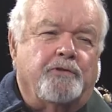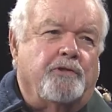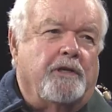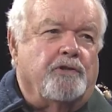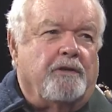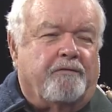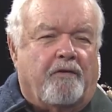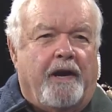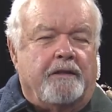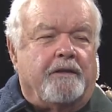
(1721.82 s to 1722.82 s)
citizen
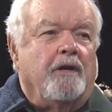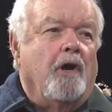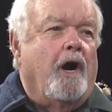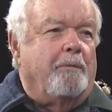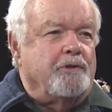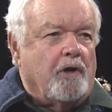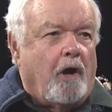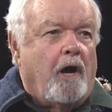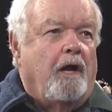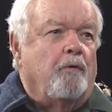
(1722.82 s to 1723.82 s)
franklin or was it
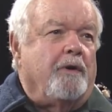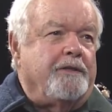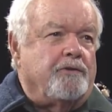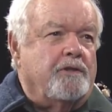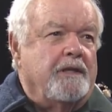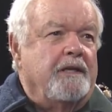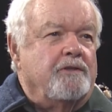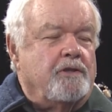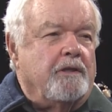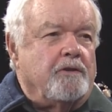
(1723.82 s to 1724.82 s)
always
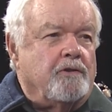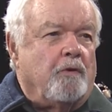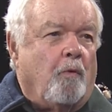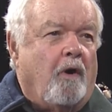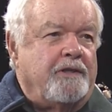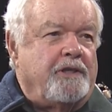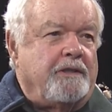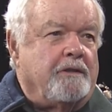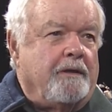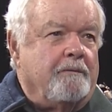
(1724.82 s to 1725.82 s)
citizen
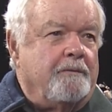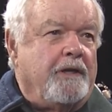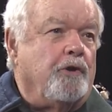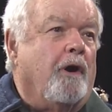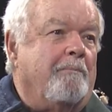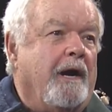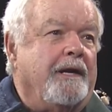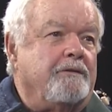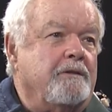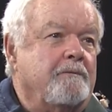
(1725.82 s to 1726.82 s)
washington in your mind